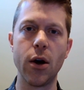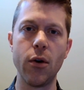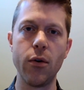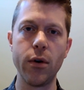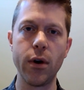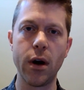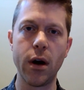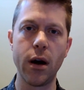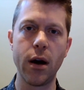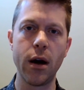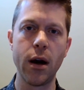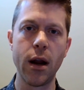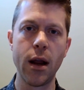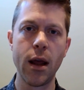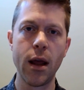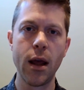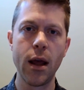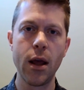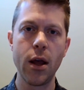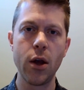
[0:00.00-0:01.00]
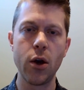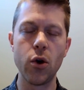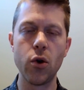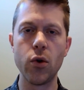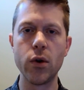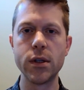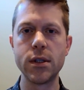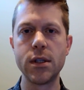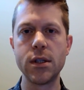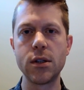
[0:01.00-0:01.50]
owner who
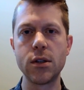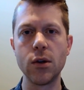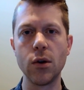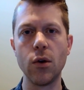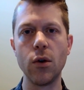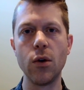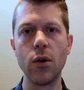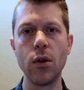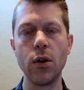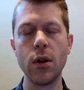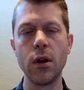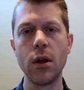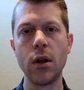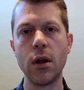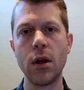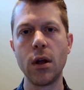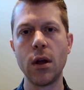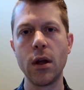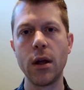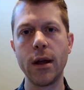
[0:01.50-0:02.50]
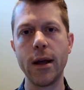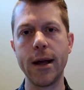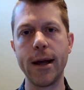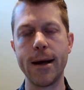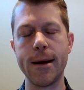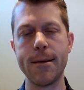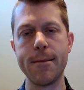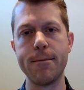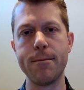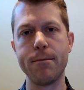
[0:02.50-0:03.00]
is the sole
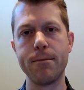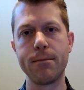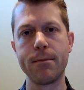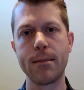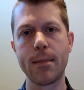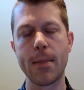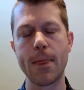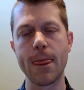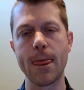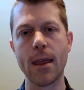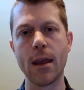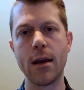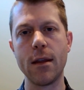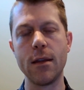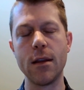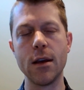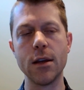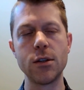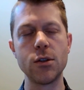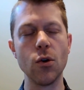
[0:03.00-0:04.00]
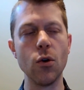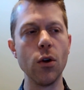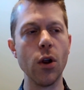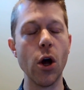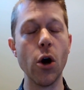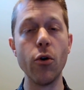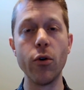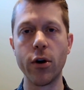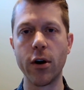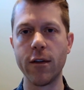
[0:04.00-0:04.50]

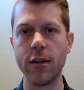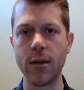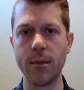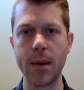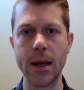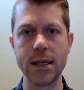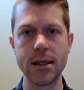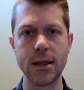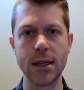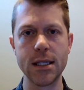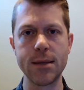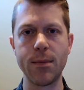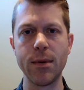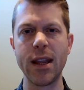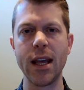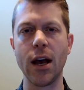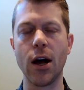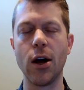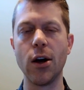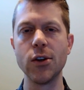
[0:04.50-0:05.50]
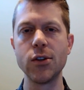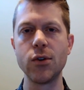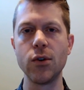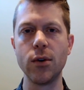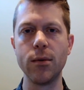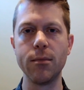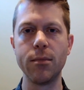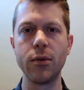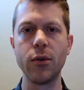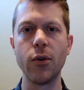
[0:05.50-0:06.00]
owner of the business, but they
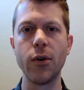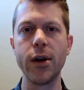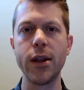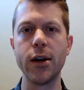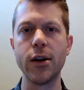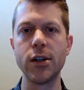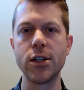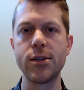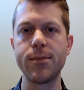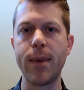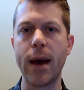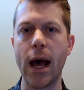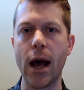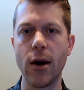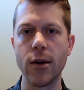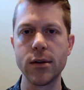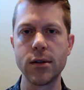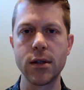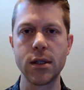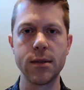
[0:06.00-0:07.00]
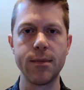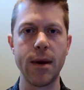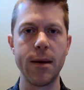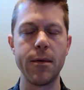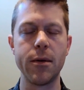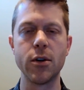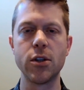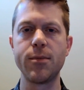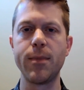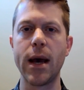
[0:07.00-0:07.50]
also employ their spouse because maybe
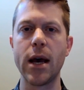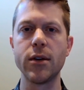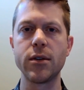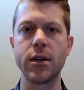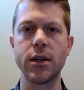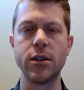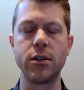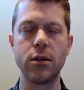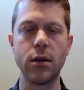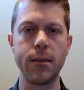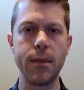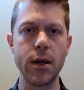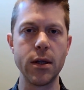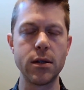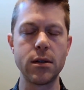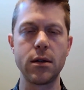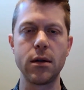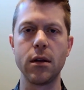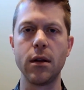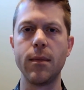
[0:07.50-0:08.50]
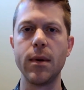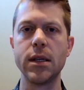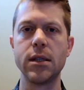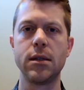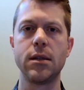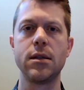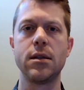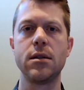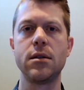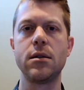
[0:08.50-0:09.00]
their spouse contributes to the
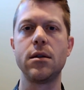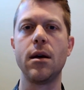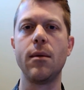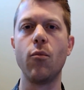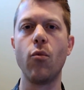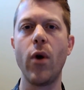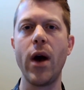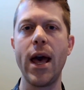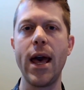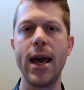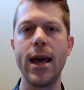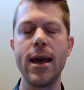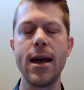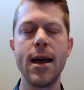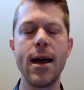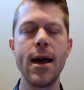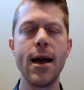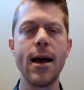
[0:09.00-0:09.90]
business in some way.